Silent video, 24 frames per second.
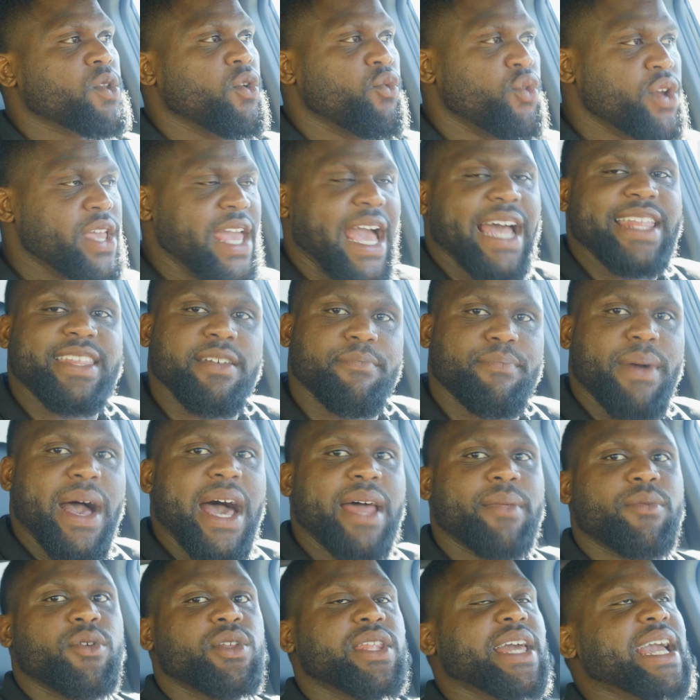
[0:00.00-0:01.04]
When you're at the
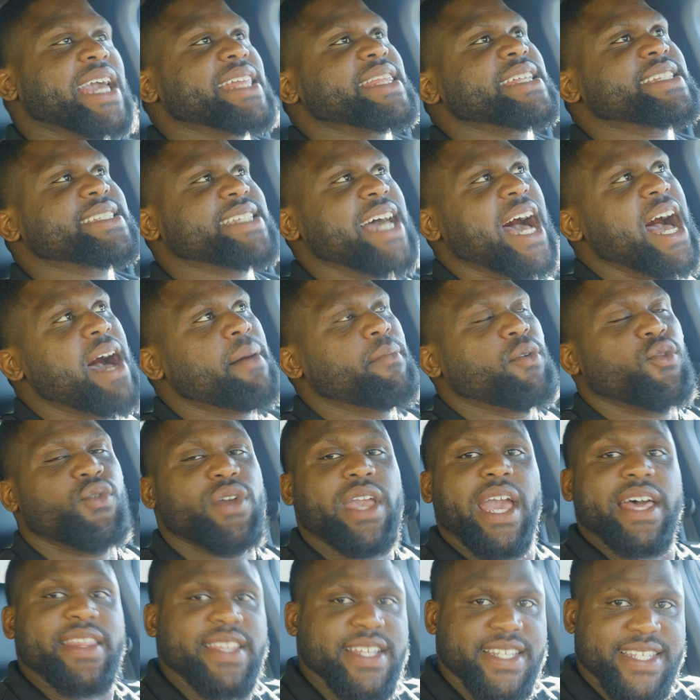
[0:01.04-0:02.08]
bottom, you look at the top. But when
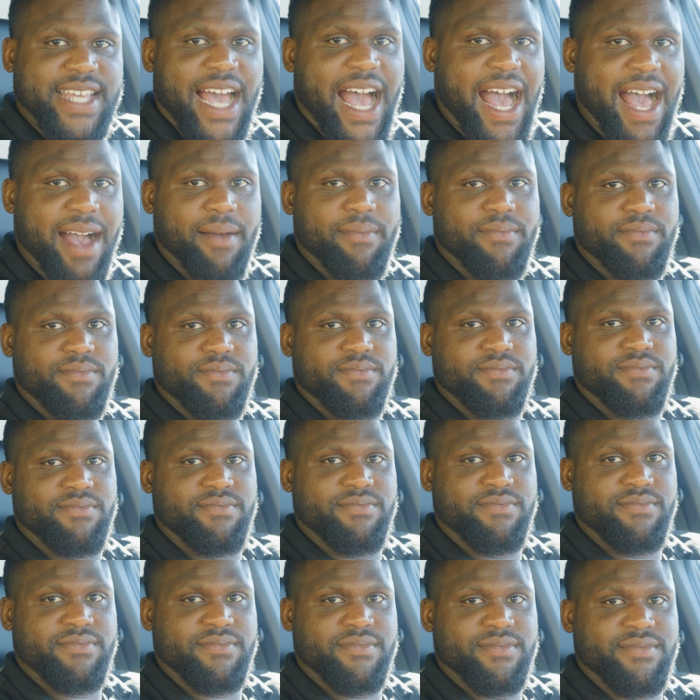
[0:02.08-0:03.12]
you're at the top,
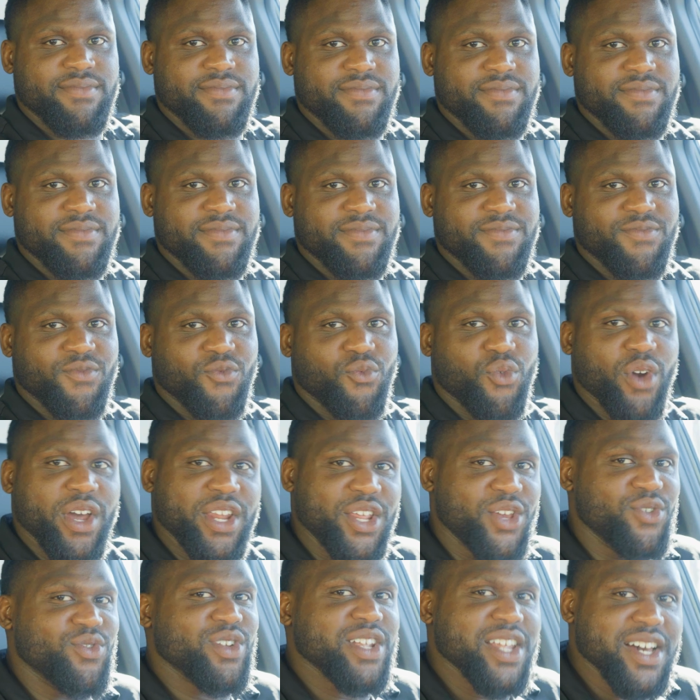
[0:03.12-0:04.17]
where
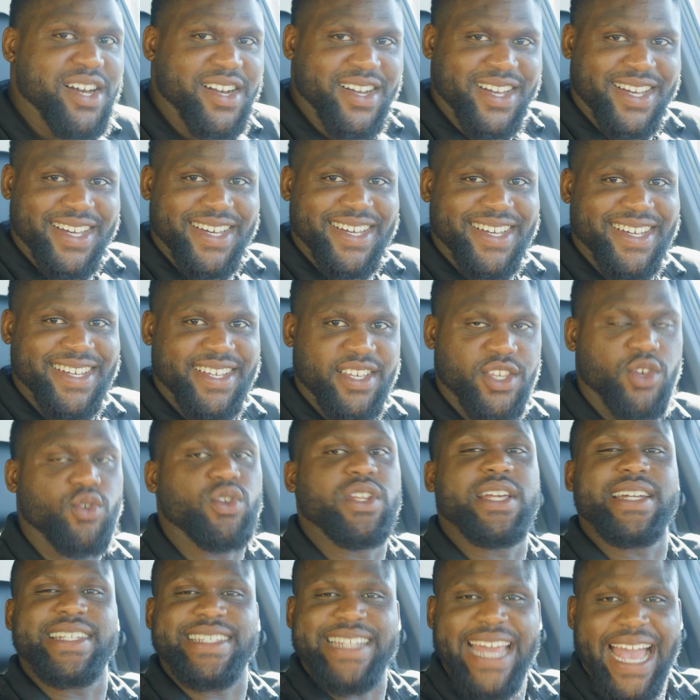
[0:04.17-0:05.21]
do you look? You
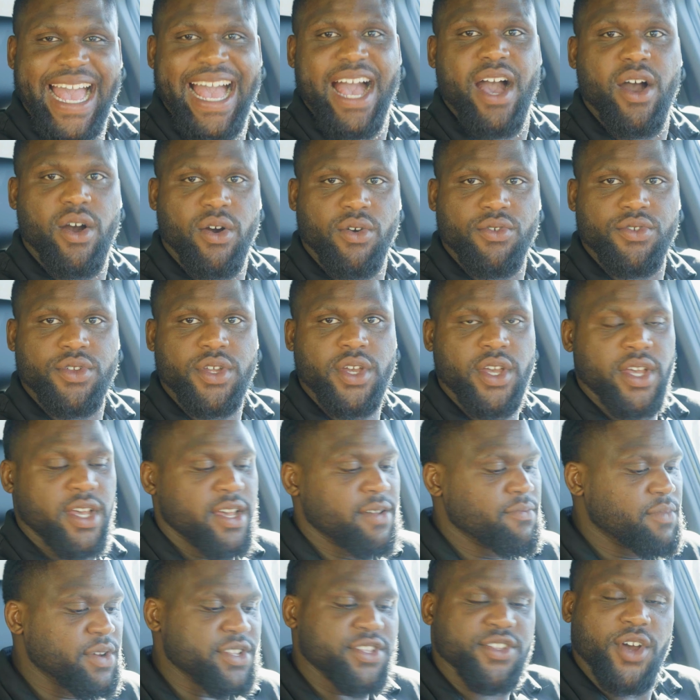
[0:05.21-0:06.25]
look down.
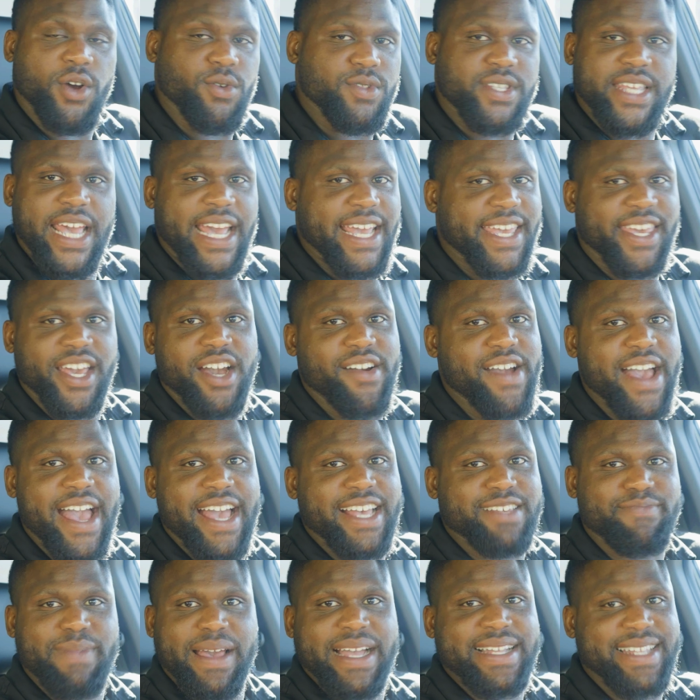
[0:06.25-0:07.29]
But don't take your
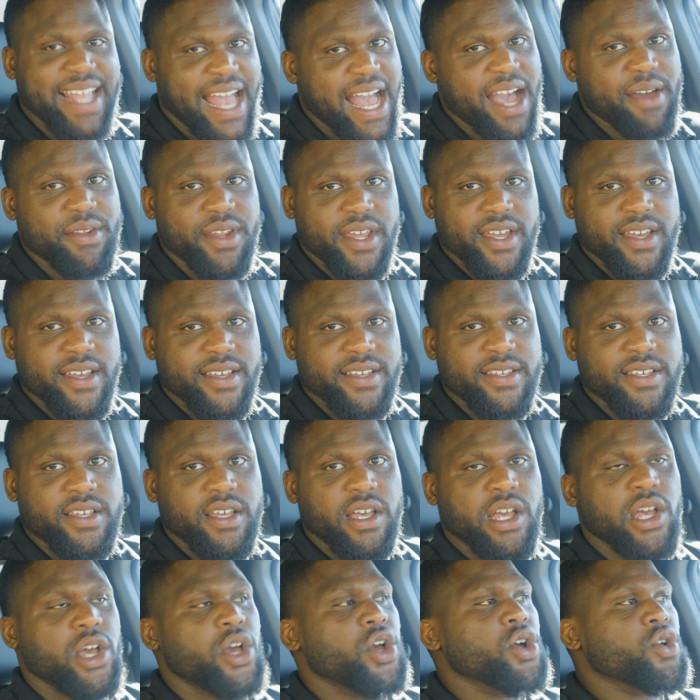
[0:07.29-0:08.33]
ass back down there.
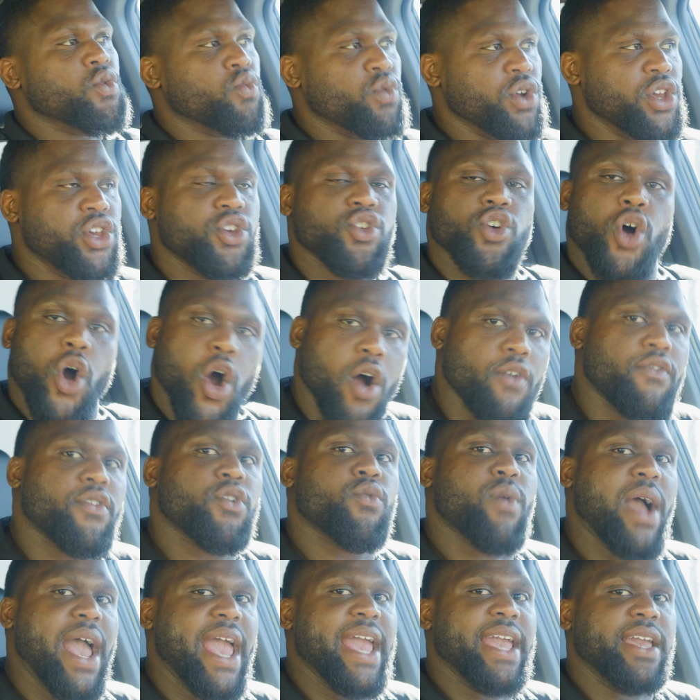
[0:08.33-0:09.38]
When you're
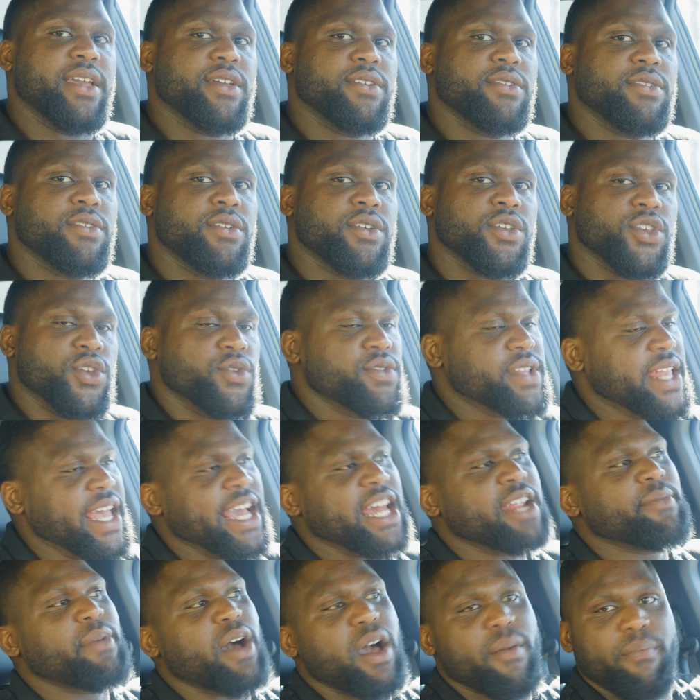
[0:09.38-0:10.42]
overweight, you're
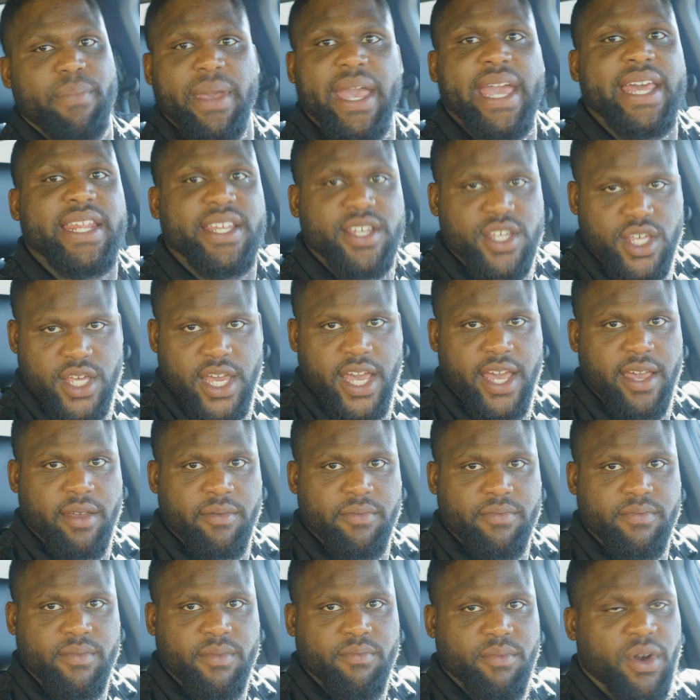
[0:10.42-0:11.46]
thinking about being in shape.
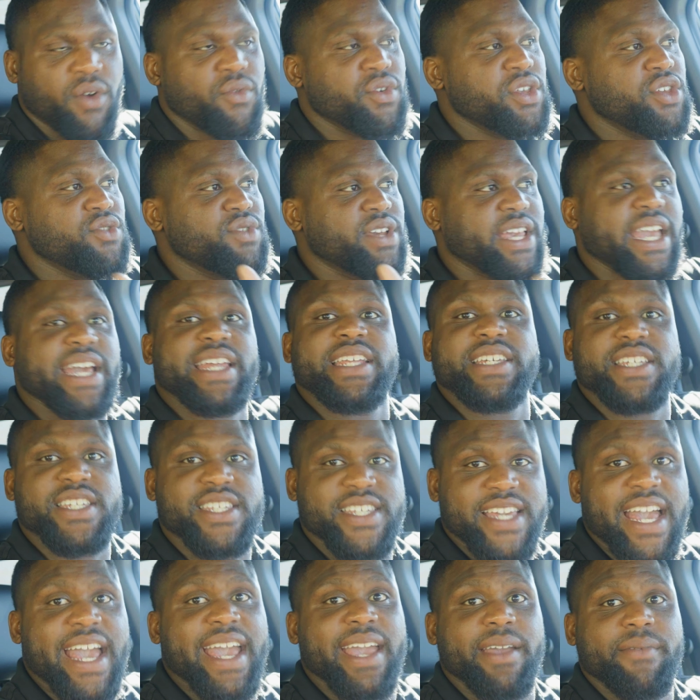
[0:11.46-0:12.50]
But when you get in
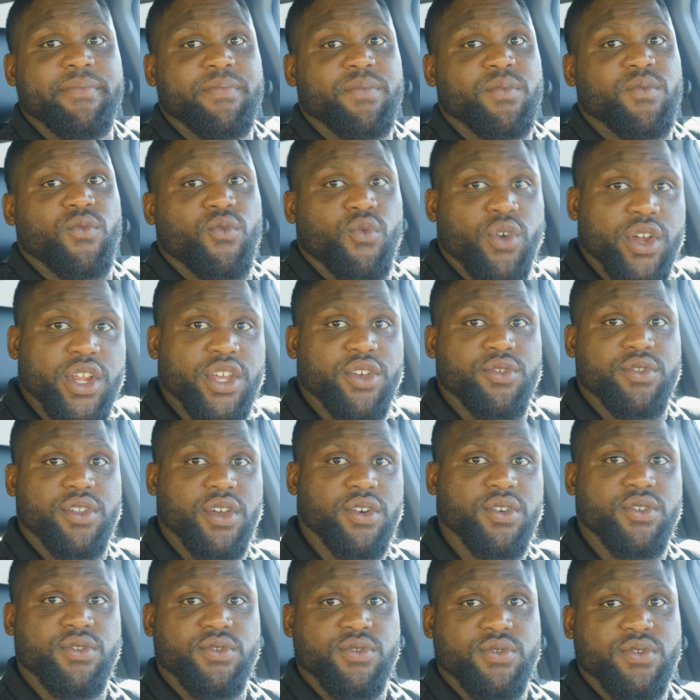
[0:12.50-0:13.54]
shape, what
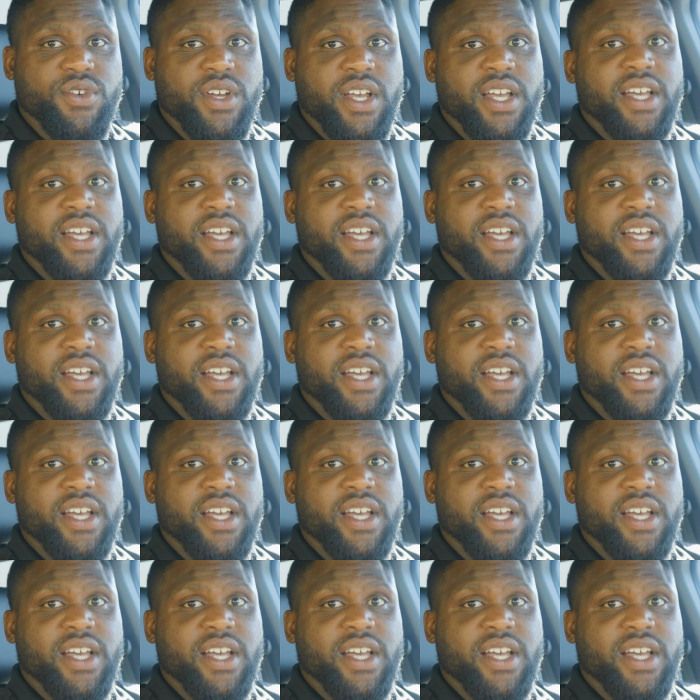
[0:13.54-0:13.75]
do?